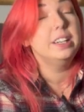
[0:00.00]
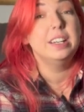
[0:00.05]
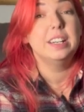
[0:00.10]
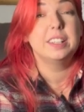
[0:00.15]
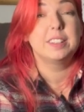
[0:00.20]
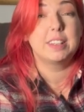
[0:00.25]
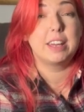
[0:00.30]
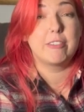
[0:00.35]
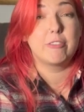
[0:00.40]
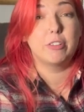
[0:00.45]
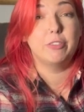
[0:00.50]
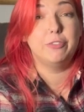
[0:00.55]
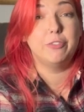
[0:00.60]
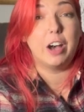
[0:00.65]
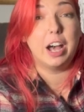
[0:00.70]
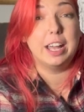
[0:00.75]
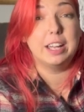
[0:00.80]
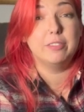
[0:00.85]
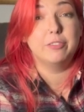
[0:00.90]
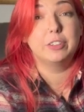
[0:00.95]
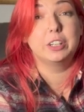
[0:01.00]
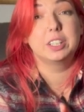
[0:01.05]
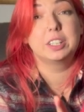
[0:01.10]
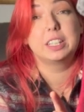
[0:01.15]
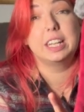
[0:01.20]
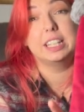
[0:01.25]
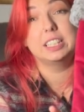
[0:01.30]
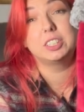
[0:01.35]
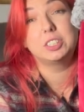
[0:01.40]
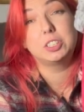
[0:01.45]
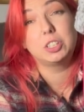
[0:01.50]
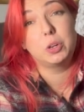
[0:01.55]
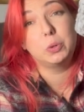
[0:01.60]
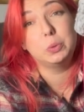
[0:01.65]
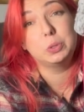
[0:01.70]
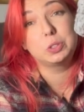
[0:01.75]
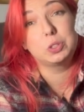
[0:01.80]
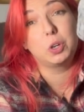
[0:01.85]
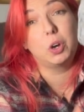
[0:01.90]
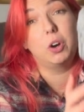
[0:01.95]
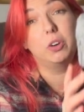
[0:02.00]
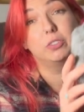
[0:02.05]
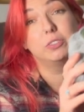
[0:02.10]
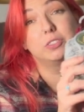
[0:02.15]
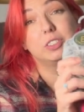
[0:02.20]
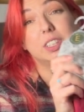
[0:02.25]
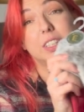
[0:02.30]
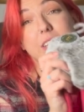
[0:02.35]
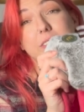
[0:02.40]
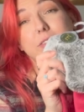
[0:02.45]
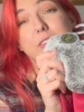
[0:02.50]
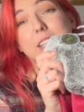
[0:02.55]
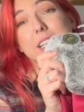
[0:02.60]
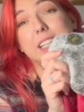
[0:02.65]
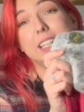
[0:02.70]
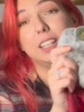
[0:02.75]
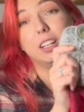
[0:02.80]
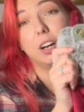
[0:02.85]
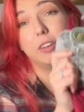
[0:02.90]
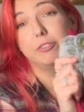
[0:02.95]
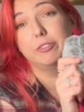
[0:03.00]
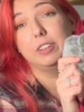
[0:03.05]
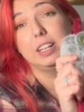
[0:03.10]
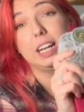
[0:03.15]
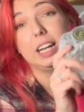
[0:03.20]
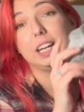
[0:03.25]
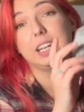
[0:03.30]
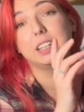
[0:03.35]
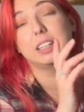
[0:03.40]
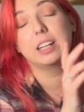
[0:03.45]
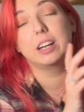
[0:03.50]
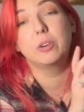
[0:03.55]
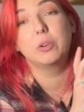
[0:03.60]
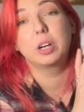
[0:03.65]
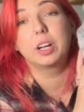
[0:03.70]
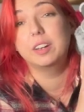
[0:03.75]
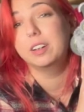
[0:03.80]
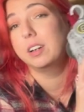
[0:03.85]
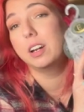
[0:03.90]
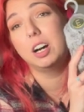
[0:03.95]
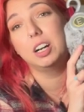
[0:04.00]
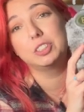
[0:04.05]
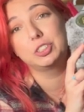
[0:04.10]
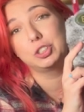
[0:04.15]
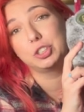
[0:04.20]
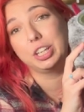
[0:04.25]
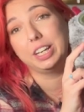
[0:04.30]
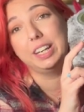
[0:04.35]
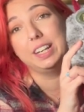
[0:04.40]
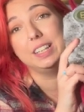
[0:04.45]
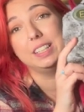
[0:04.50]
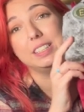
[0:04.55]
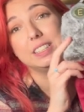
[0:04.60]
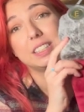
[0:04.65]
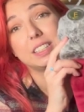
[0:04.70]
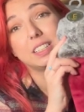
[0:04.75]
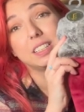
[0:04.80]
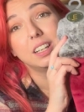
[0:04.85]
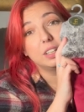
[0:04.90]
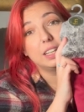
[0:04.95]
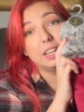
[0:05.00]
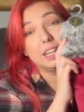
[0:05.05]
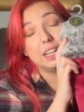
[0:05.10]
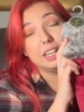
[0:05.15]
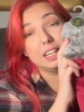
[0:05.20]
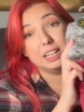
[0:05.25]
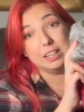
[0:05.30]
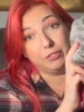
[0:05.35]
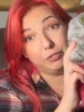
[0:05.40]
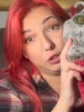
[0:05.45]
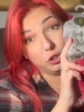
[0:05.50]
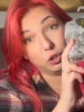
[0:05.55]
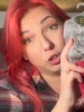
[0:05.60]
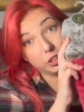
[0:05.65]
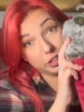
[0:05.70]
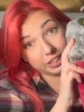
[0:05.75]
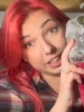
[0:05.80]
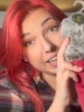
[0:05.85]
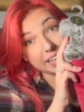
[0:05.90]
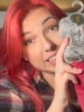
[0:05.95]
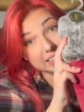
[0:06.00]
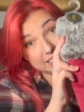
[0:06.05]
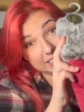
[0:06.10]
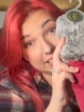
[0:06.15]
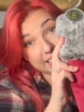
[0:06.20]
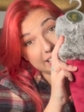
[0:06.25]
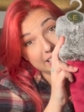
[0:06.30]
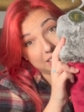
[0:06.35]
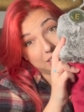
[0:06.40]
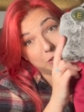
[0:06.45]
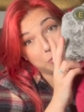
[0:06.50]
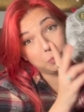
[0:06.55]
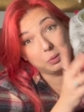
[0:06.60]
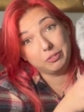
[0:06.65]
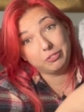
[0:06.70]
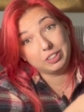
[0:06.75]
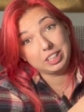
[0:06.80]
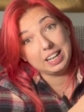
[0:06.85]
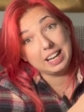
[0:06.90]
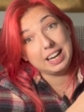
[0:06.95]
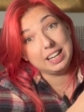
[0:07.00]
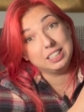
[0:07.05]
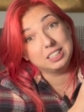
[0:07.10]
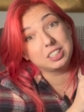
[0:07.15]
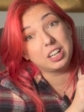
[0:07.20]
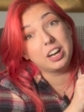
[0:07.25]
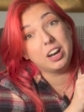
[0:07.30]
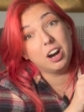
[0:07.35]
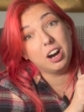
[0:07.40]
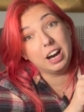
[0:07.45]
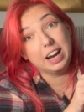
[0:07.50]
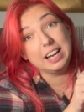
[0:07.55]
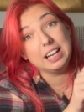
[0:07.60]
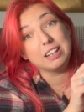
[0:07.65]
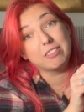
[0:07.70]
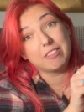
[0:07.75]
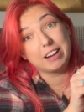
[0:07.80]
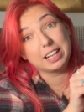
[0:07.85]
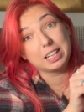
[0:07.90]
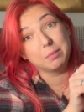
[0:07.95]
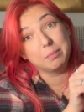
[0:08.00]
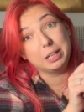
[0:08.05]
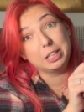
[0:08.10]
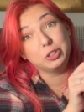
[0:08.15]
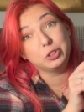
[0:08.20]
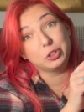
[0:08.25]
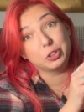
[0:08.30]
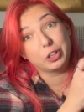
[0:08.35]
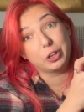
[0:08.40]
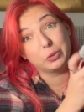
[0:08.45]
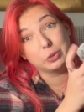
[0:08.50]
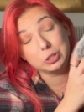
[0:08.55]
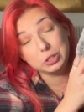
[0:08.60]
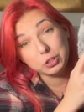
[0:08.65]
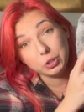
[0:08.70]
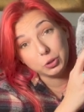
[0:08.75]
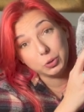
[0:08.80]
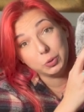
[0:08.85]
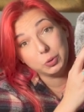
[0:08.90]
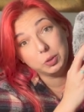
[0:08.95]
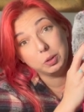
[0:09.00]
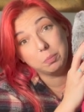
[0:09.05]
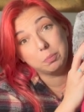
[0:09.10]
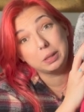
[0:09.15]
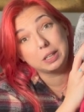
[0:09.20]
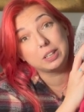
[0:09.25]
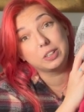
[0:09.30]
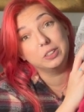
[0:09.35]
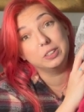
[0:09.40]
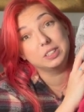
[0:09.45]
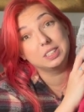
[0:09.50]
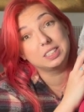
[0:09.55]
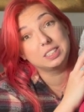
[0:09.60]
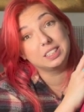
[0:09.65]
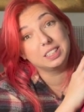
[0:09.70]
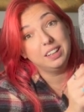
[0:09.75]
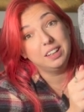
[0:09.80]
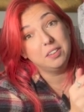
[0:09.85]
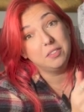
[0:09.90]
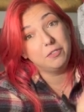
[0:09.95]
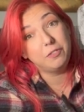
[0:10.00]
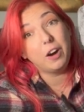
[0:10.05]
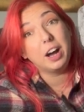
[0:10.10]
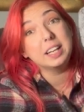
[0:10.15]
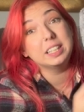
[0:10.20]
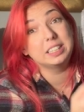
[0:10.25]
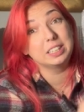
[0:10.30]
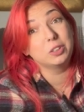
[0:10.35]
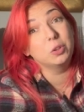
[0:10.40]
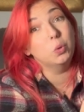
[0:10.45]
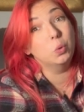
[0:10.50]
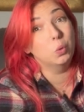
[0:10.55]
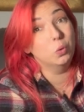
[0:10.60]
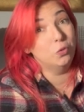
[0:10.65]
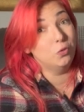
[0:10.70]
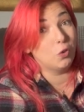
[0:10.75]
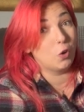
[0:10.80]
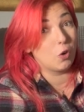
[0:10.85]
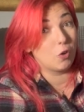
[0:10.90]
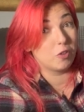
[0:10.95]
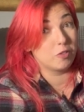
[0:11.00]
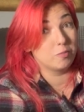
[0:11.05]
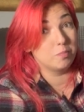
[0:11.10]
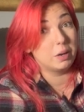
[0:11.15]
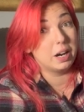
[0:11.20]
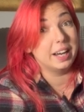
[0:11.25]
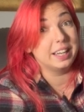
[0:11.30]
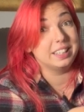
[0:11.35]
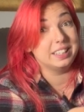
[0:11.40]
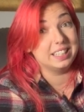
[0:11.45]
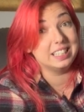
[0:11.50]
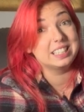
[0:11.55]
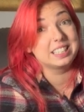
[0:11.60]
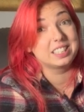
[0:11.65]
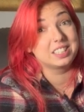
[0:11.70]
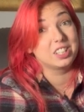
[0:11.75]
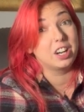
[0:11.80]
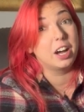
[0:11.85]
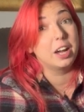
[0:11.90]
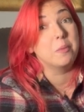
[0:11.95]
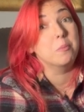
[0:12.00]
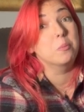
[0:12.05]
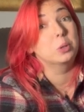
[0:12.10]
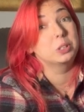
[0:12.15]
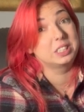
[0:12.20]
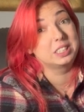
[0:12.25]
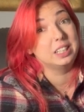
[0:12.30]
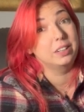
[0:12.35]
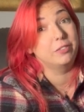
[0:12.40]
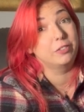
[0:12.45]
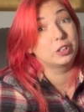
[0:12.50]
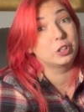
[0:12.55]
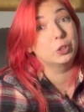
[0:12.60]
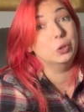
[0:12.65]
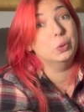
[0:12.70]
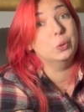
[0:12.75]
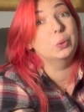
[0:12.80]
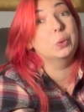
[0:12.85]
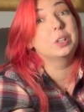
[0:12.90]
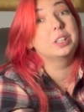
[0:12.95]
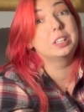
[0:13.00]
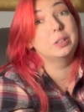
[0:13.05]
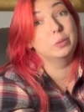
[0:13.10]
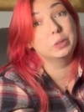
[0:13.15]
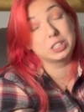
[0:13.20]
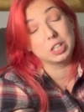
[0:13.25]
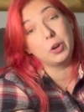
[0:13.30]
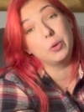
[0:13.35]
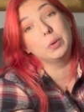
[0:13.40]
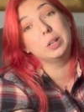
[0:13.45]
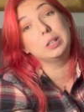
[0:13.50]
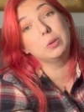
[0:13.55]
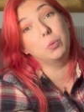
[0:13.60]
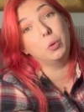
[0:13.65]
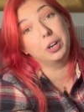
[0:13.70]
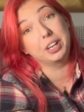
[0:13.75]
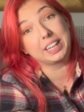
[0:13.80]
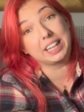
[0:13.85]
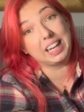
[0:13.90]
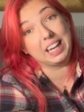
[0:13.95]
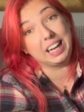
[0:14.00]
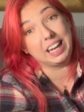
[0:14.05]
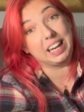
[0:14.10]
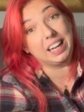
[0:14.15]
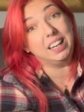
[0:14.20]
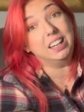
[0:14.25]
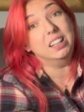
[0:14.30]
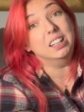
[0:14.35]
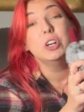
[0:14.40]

They're a fiver, they're so soft, they're really lovely, they're going to last years. If you're looking to get them with the letters, I highly recommend you go soon, because finding all four of mine this time was difficult. There was only one E.